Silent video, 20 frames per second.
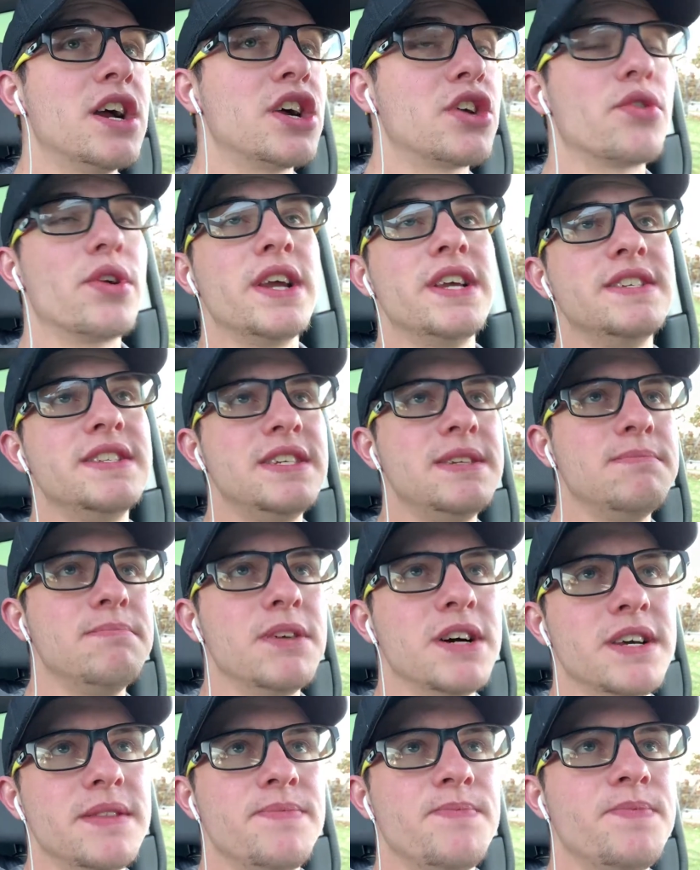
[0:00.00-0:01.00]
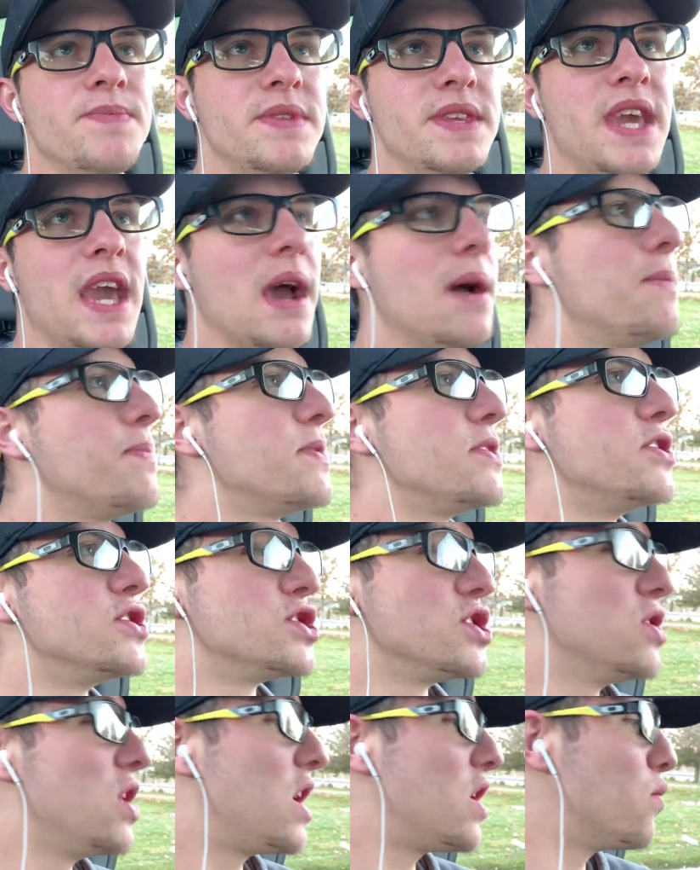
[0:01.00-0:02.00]
Crazy, but yeah, there's a
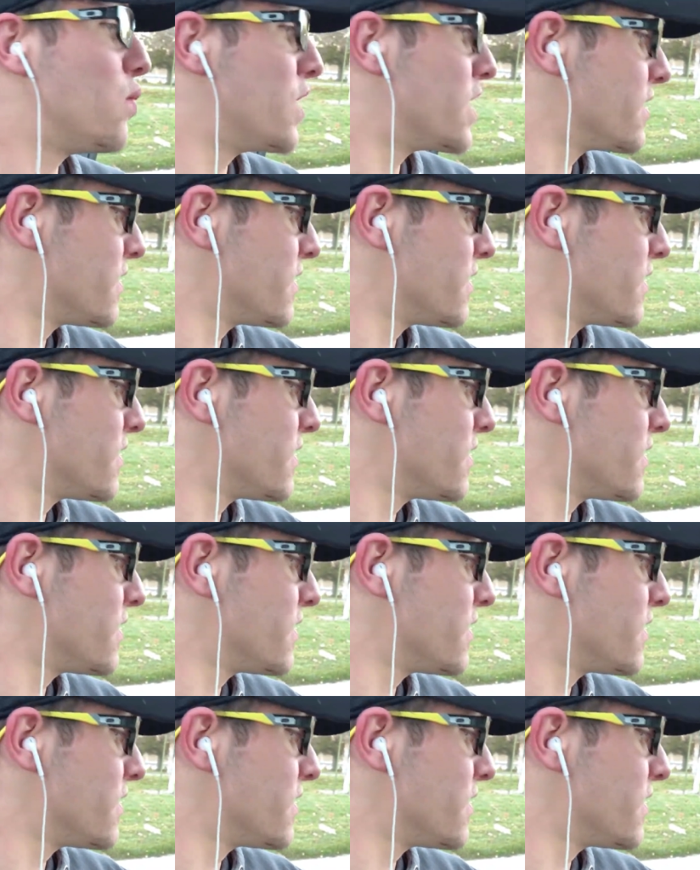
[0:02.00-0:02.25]
lot of weird